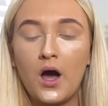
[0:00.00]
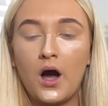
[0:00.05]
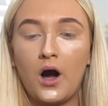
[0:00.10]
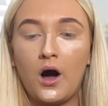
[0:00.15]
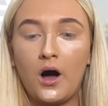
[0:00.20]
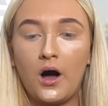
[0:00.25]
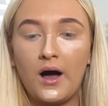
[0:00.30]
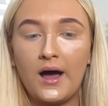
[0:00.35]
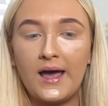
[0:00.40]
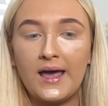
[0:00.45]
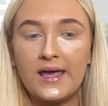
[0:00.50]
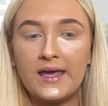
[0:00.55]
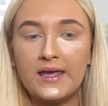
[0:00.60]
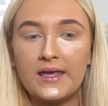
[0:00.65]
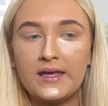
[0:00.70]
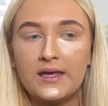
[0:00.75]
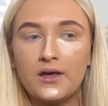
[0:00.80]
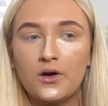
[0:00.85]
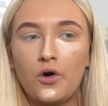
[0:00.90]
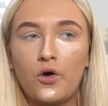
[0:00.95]

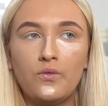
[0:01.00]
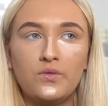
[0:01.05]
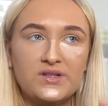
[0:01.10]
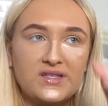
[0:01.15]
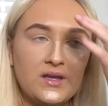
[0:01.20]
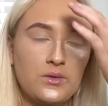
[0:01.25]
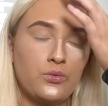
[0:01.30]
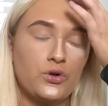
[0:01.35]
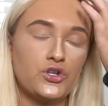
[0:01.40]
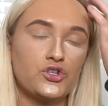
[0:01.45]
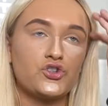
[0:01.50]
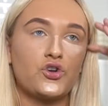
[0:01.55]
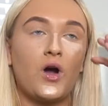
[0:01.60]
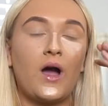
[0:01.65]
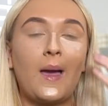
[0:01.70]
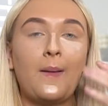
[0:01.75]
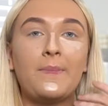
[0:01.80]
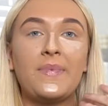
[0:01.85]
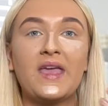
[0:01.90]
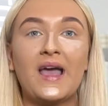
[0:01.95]
I obviously want to
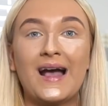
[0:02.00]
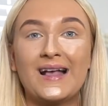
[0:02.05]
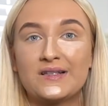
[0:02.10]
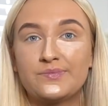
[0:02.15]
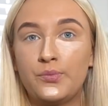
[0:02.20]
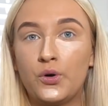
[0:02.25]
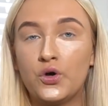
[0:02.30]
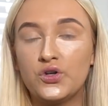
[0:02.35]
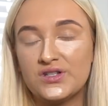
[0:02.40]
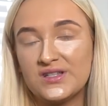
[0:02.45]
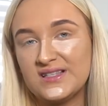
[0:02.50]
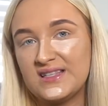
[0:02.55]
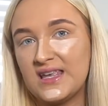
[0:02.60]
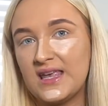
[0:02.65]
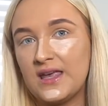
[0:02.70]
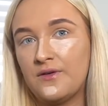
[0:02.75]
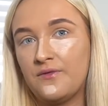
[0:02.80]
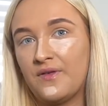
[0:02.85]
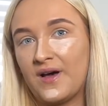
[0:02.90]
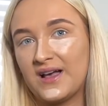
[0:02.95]
try and be as
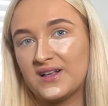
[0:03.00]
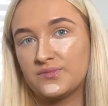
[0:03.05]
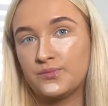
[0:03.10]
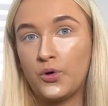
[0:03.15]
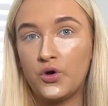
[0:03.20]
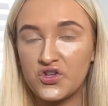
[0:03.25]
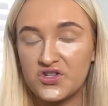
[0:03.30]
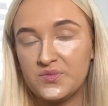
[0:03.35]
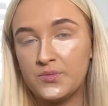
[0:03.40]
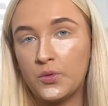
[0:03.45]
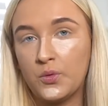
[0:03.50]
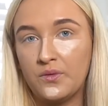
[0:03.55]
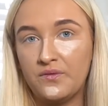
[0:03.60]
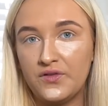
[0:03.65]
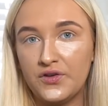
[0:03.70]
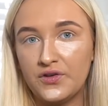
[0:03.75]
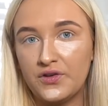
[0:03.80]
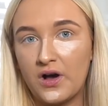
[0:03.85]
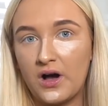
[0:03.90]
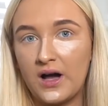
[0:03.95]
positive as possible with
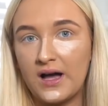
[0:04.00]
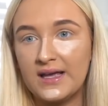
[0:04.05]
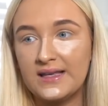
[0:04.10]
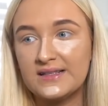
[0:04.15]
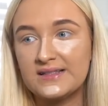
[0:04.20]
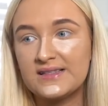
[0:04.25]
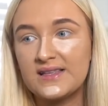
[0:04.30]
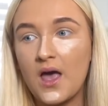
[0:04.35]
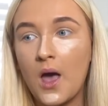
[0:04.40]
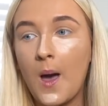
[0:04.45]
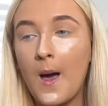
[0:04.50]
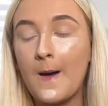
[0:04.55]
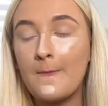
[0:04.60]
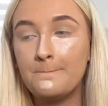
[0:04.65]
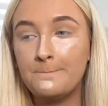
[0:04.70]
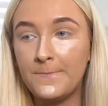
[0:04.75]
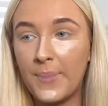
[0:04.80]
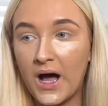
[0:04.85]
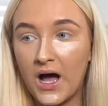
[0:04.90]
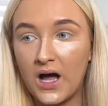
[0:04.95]
you guys,
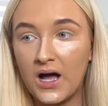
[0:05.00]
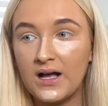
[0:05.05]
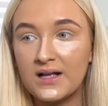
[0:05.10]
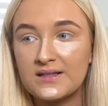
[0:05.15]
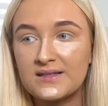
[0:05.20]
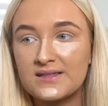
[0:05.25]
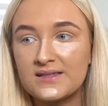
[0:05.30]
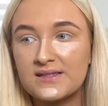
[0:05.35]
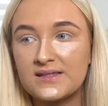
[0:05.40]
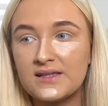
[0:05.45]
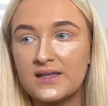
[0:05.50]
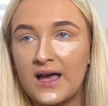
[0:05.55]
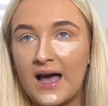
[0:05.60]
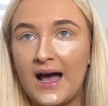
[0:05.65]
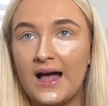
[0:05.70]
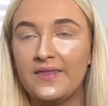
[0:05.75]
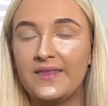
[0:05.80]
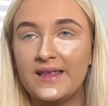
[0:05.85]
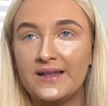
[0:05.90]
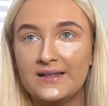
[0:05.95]
but
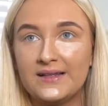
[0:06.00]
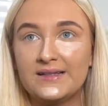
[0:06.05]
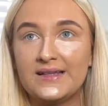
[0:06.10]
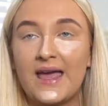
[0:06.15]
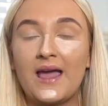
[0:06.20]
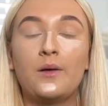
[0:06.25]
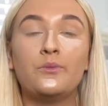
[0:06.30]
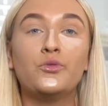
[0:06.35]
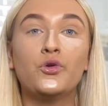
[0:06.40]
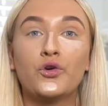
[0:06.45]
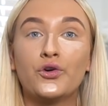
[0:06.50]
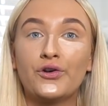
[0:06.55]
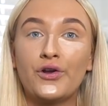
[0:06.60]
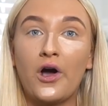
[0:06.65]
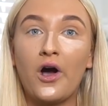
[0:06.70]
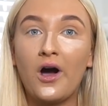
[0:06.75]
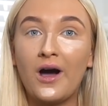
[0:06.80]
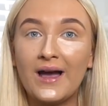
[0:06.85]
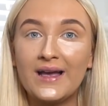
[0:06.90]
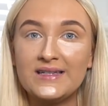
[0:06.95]
at the end of the day, I'm not going to
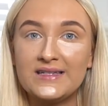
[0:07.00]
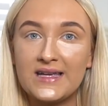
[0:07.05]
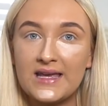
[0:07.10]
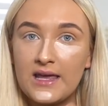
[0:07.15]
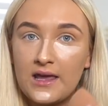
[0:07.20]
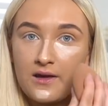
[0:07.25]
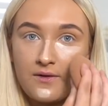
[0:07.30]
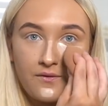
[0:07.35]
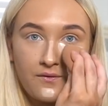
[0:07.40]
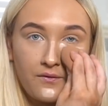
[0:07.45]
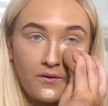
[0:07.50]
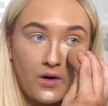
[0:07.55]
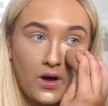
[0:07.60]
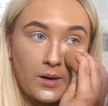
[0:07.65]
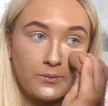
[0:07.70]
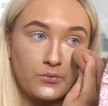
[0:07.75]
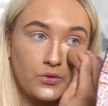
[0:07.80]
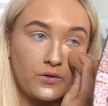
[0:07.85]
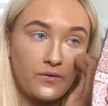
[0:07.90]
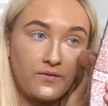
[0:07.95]
hide it if
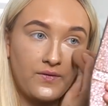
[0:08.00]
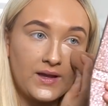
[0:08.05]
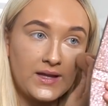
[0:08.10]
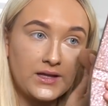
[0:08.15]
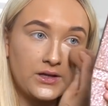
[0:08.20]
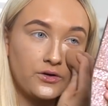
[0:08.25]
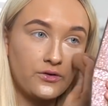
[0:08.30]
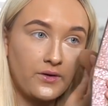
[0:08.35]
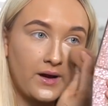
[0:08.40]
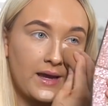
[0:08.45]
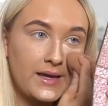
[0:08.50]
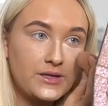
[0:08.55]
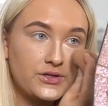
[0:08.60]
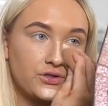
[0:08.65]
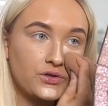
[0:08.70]
I'm not feeling great.